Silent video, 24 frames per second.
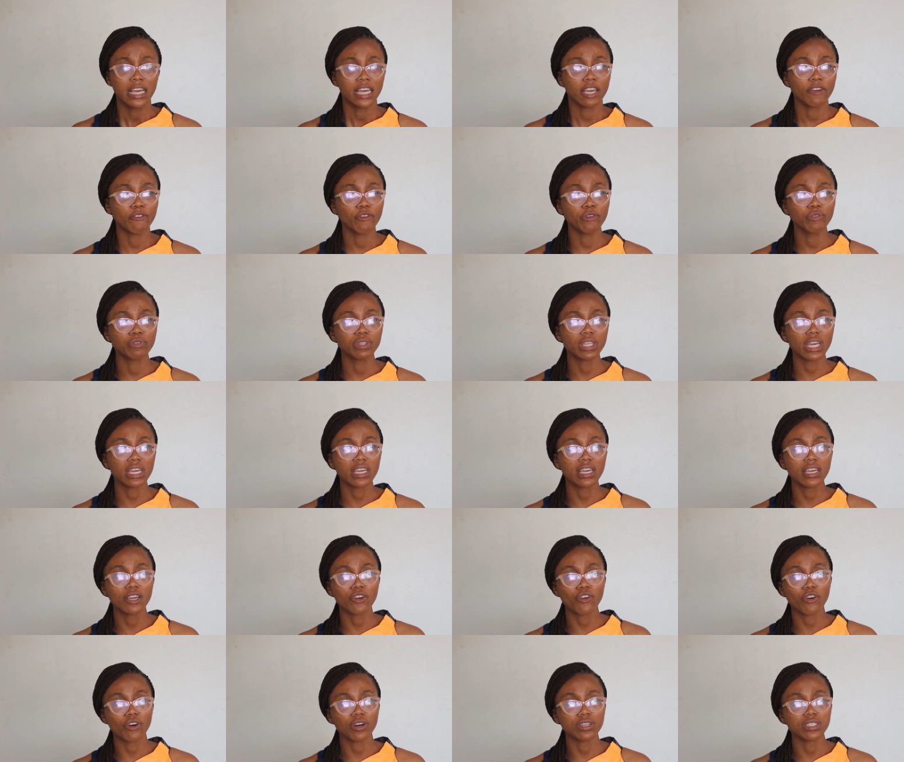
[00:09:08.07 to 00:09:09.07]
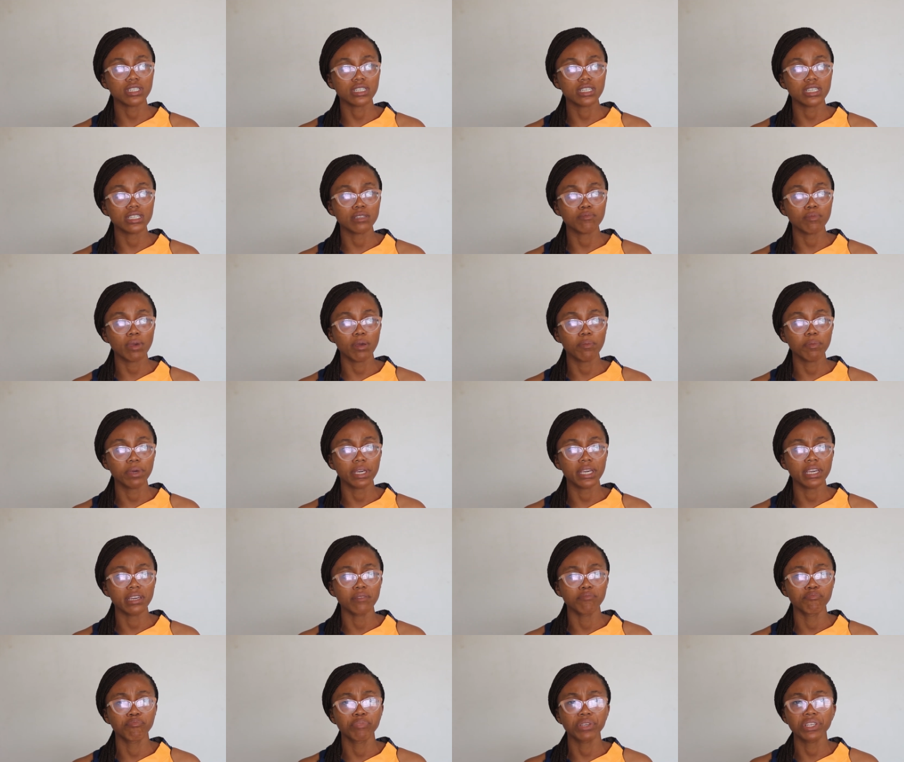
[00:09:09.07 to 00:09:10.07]
If you've taken courses
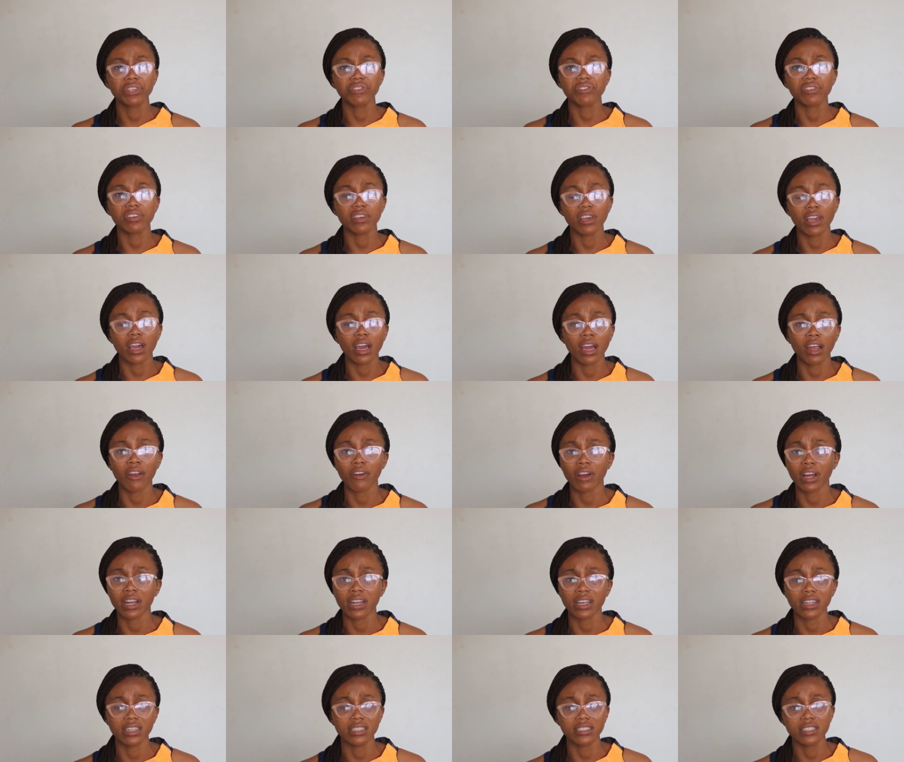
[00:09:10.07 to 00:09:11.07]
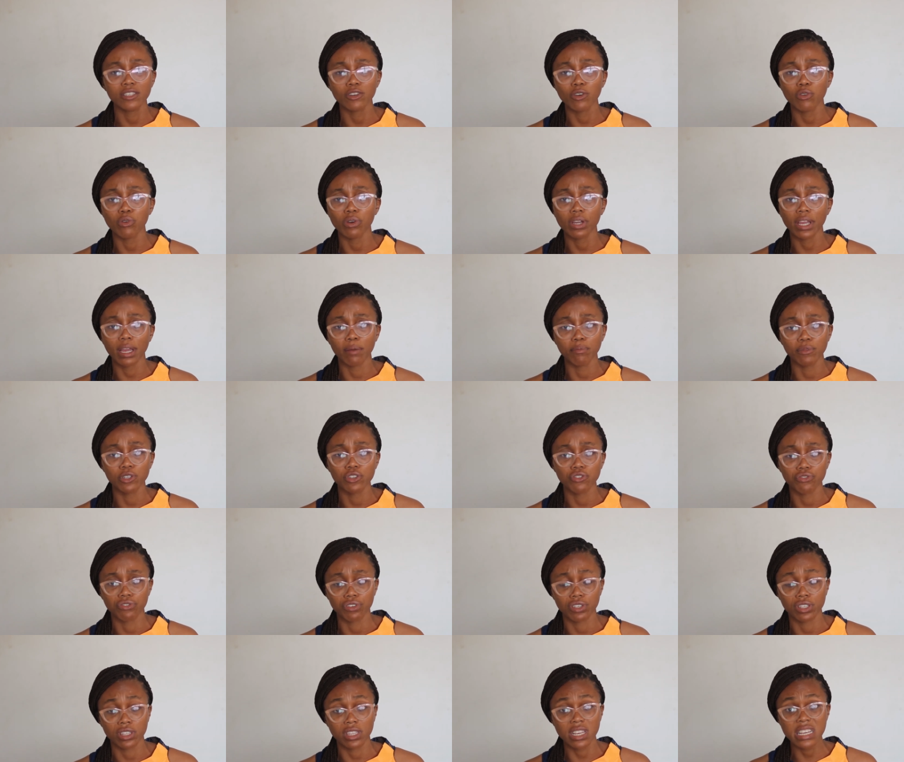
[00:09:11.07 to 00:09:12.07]
maybe in PCR, analytical
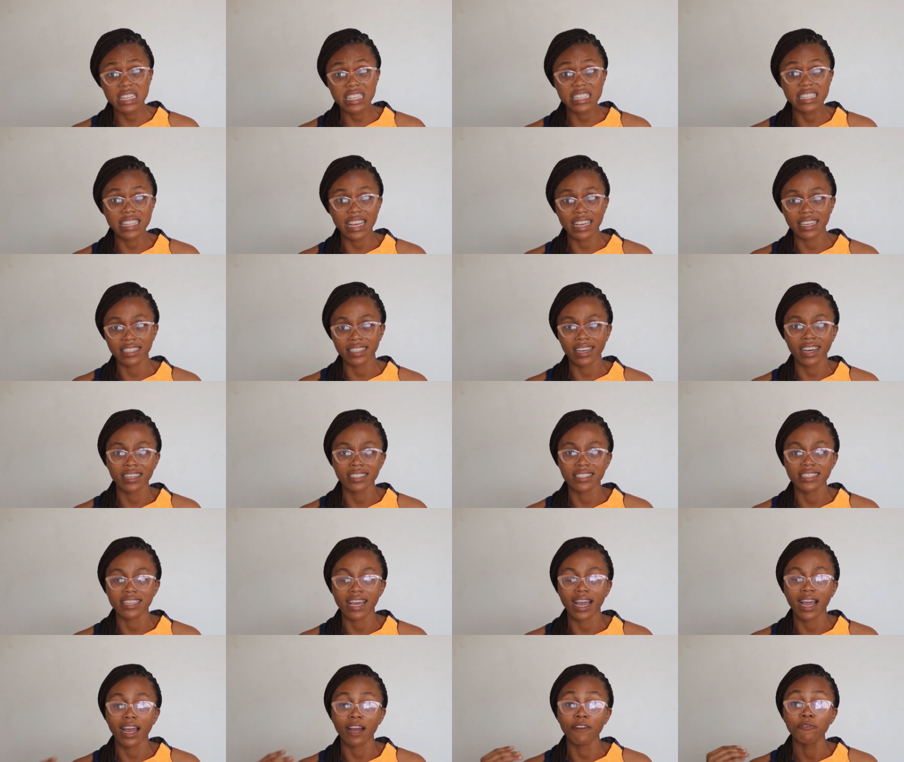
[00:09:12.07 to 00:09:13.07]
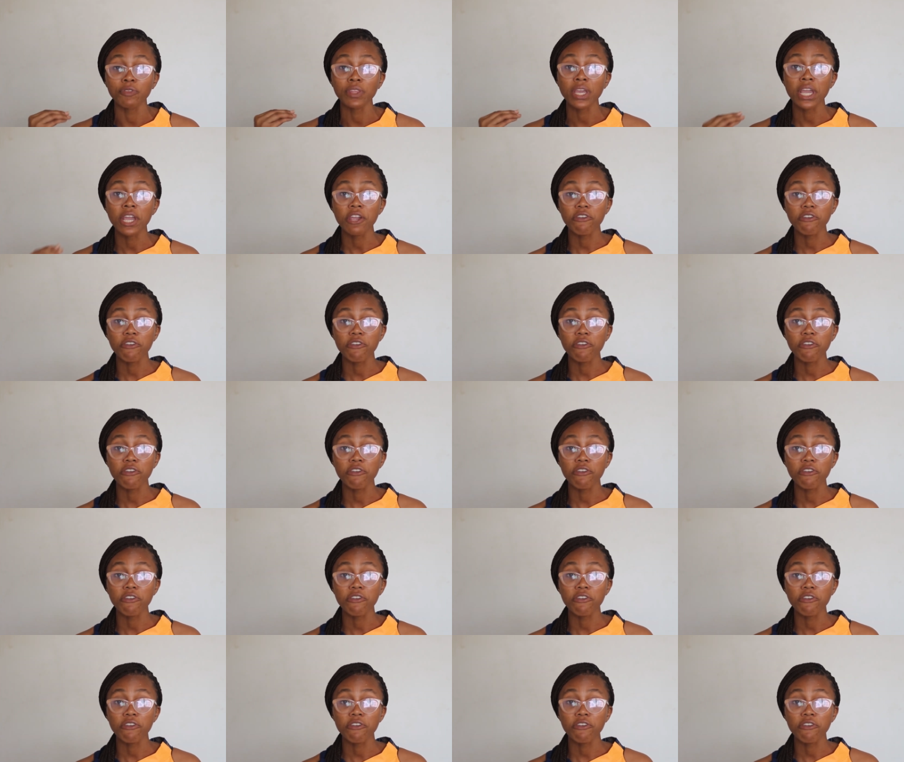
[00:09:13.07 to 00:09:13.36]
chemistry, things like that that are